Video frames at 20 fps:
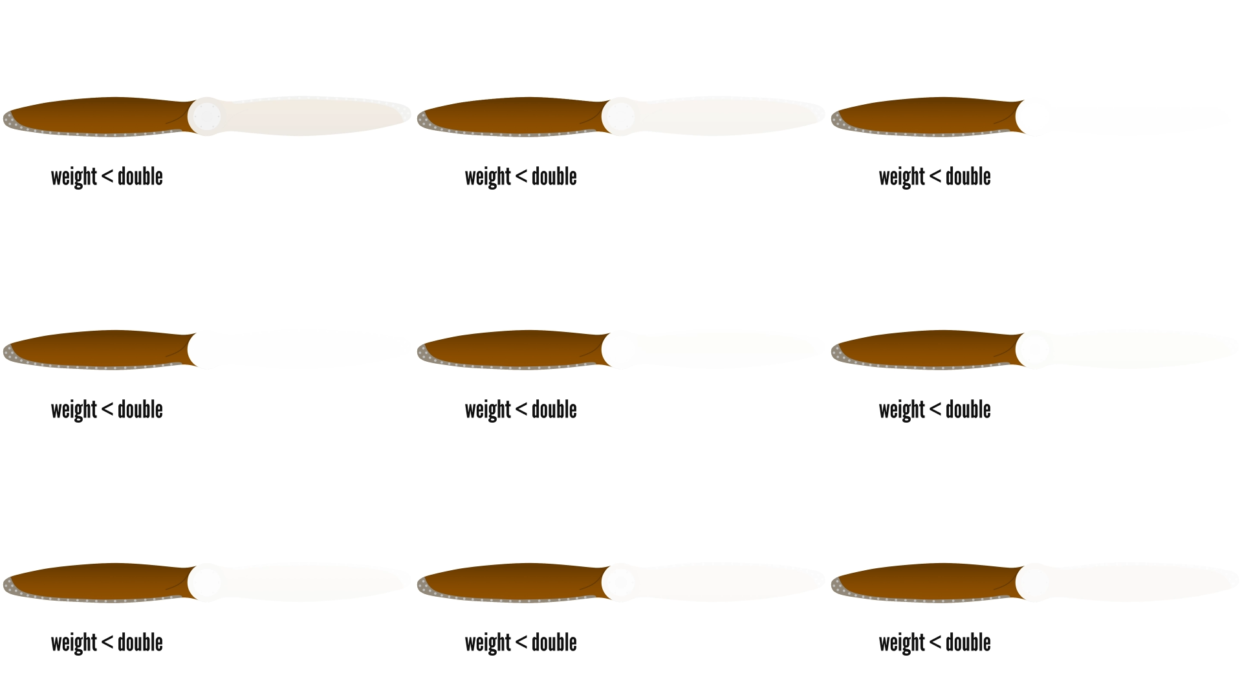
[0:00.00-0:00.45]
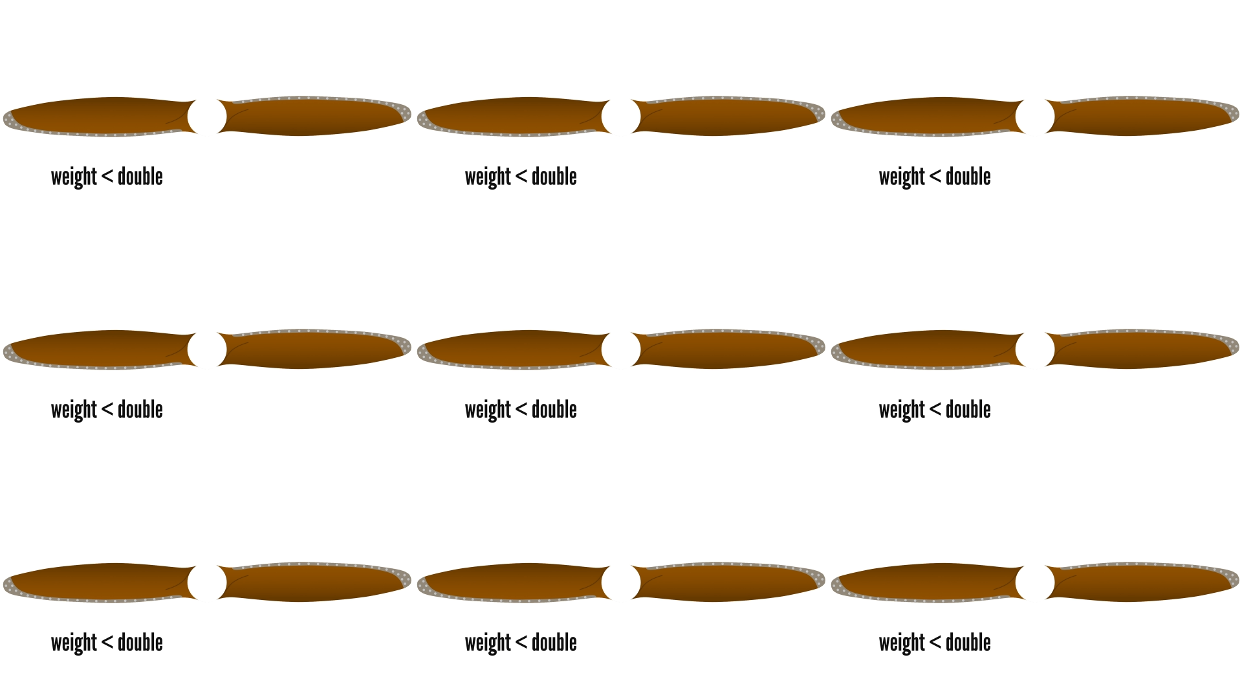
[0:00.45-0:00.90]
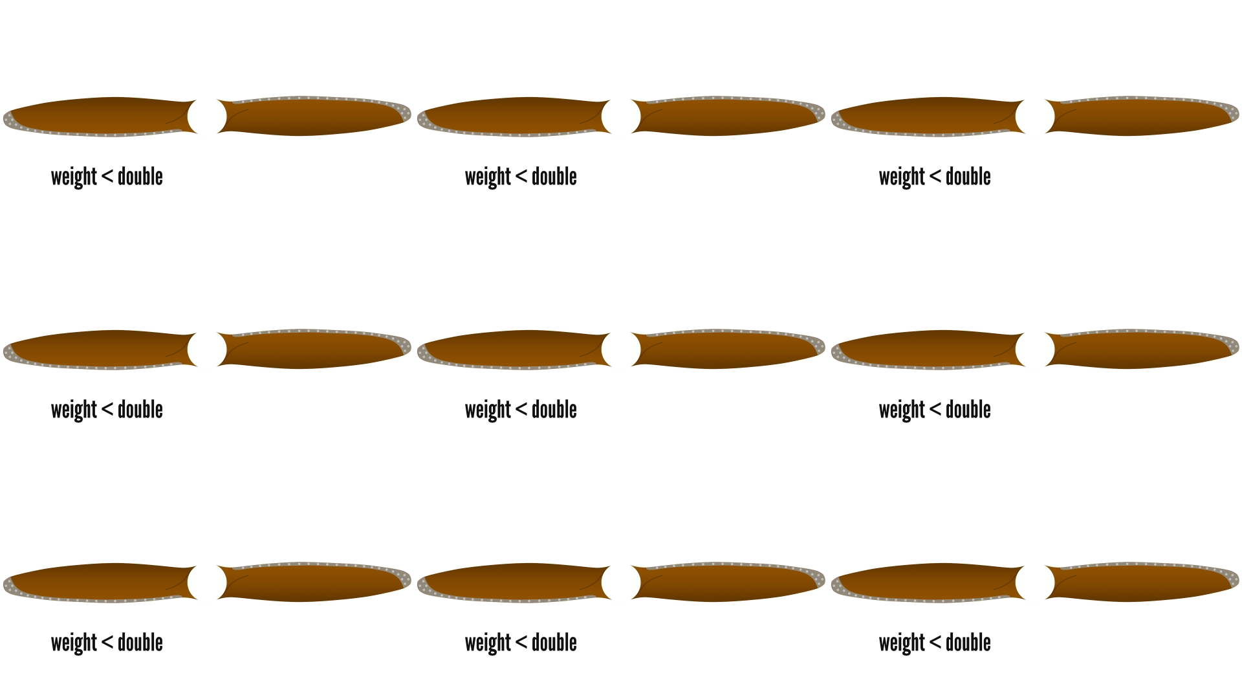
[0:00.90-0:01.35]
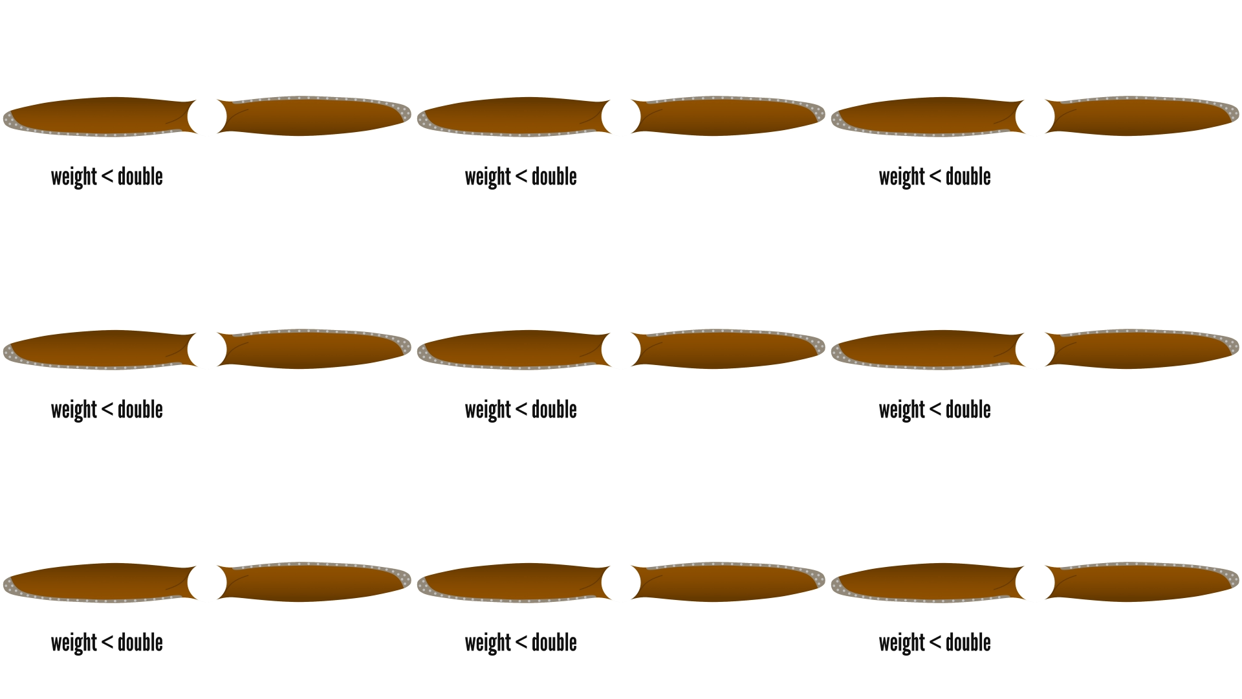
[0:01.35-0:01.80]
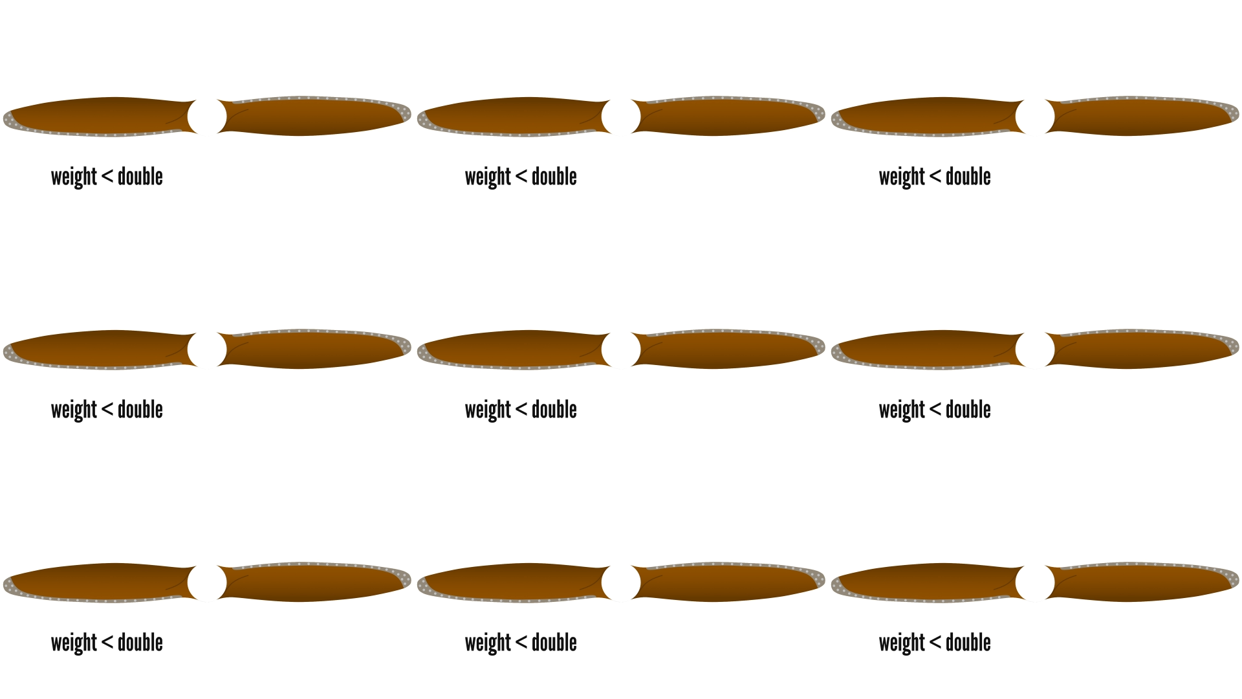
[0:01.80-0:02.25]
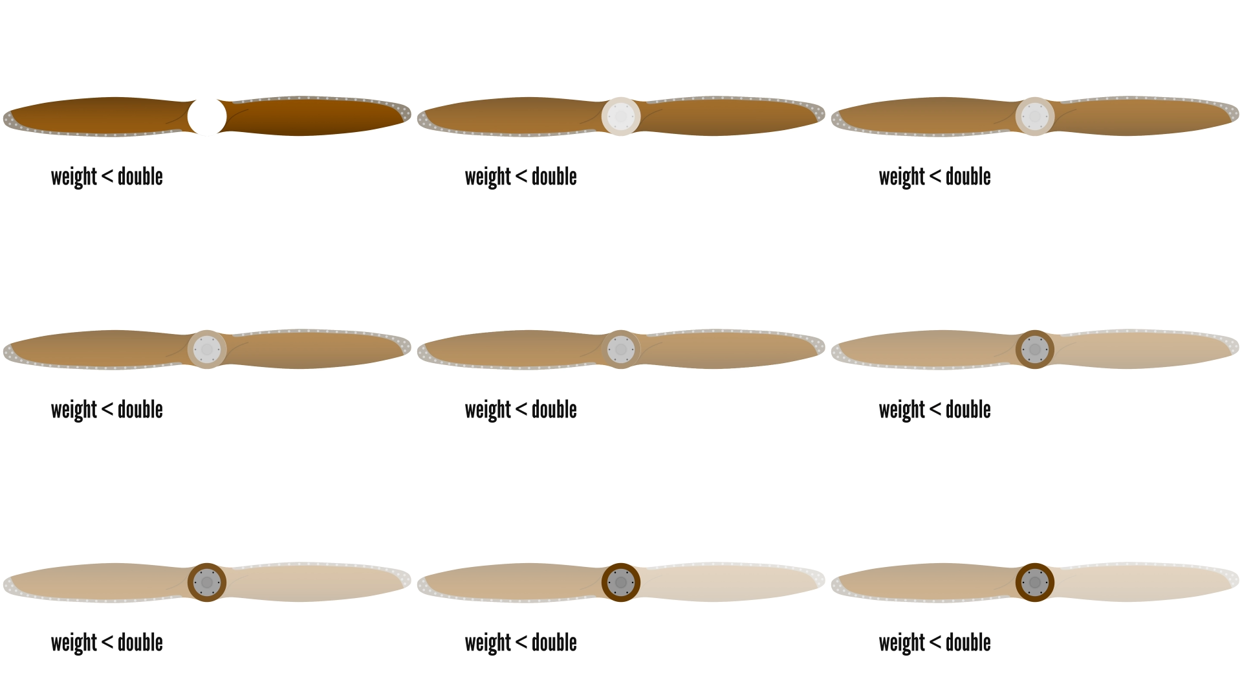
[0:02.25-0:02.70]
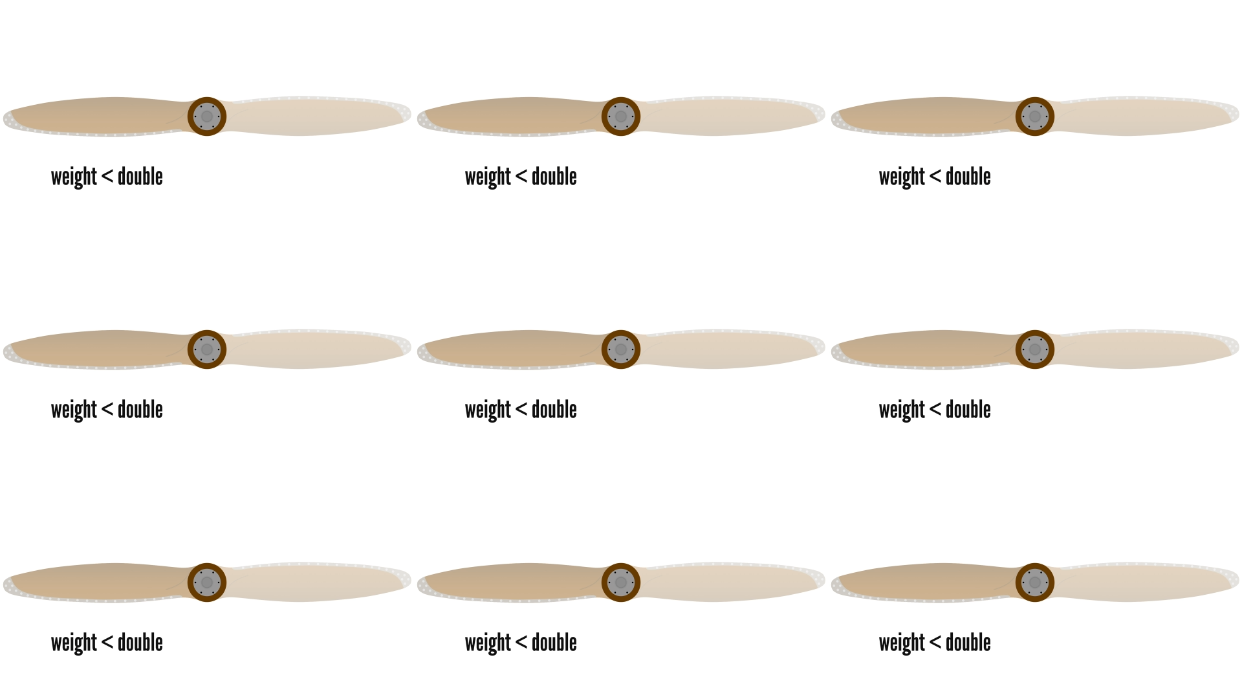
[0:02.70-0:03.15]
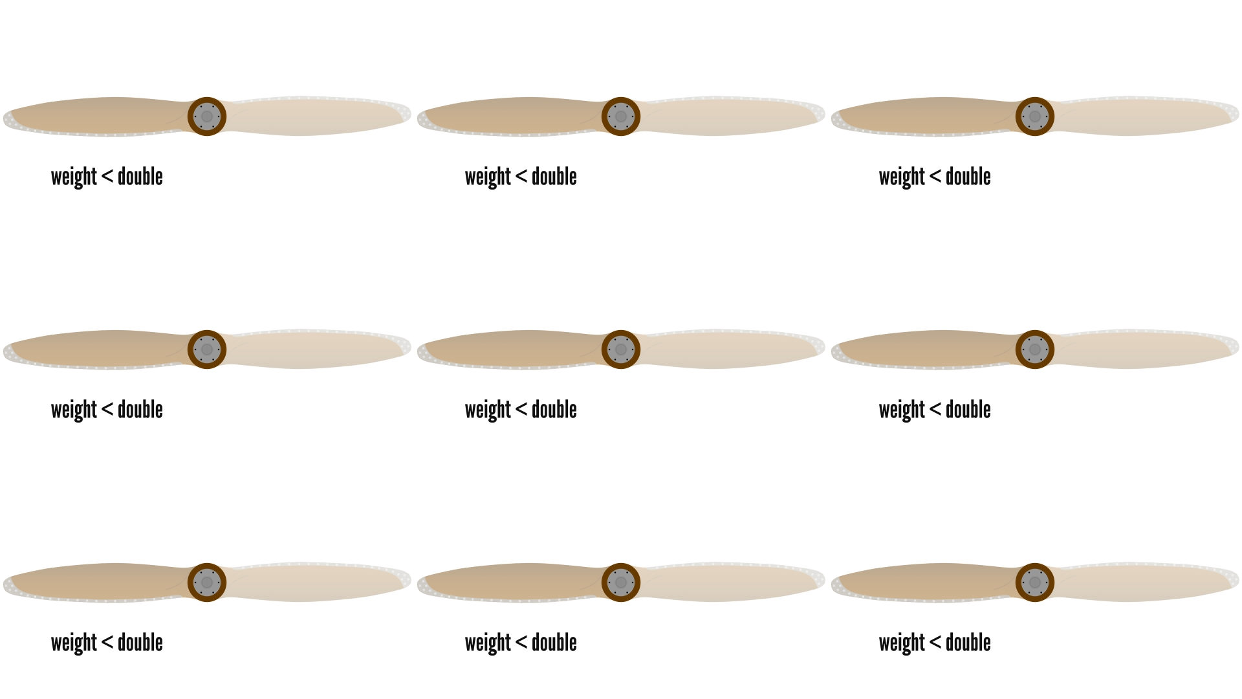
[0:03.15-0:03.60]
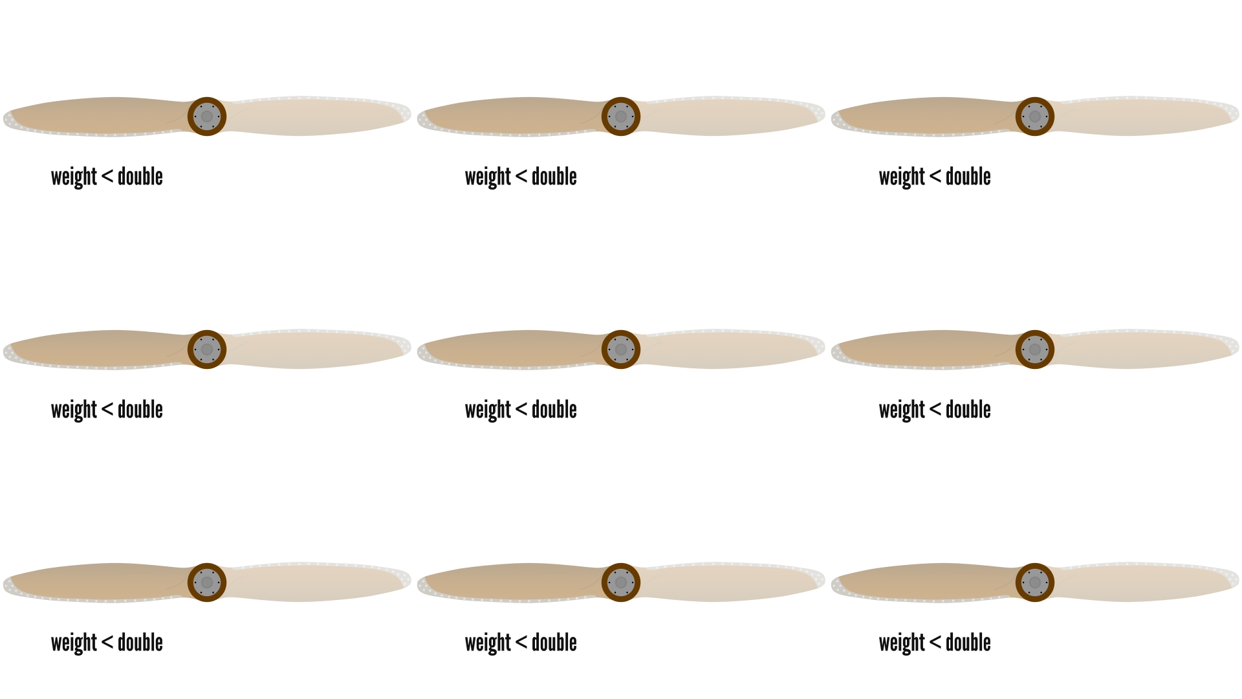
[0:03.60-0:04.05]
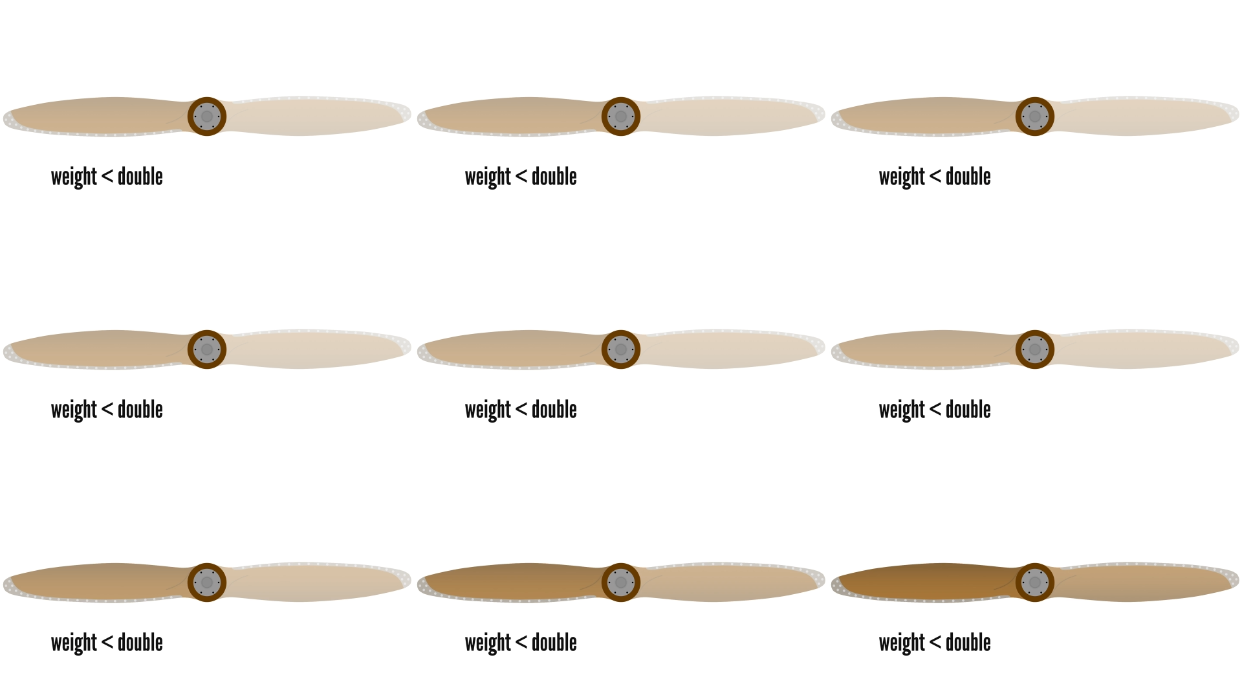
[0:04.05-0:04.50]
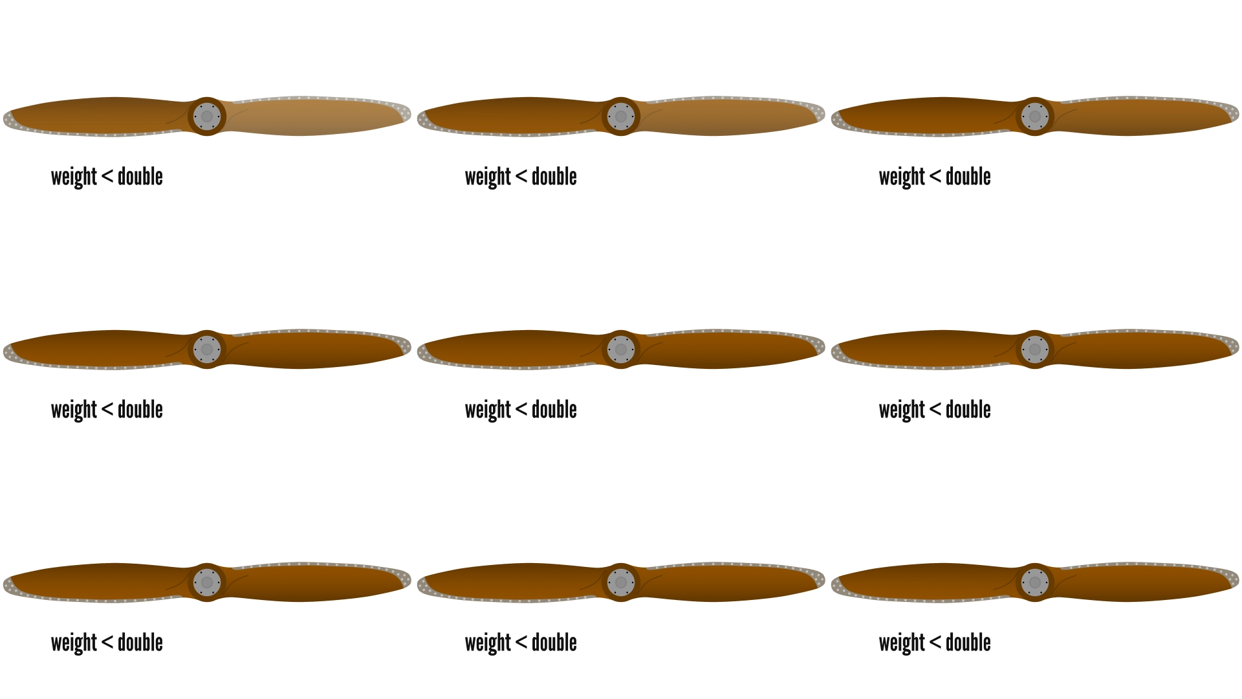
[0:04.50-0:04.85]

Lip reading: No face is visible, so there are no lips to read.